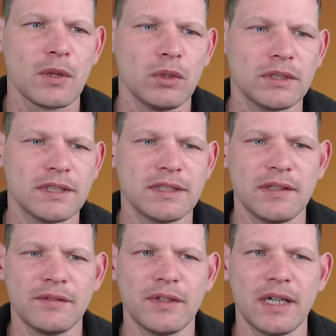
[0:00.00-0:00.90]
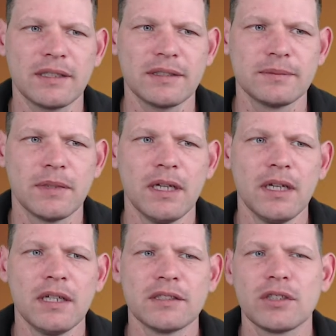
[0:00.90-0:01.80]
What did they find?
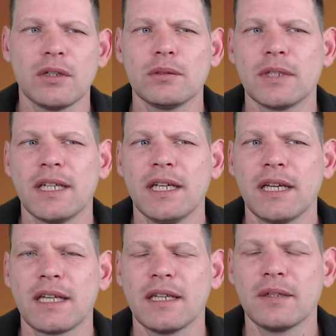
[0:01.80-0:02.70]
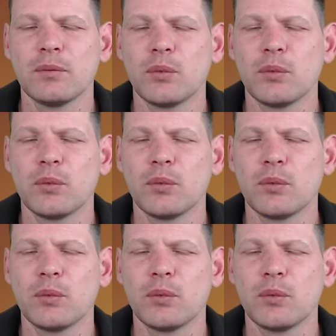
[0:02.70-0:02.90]
So here again,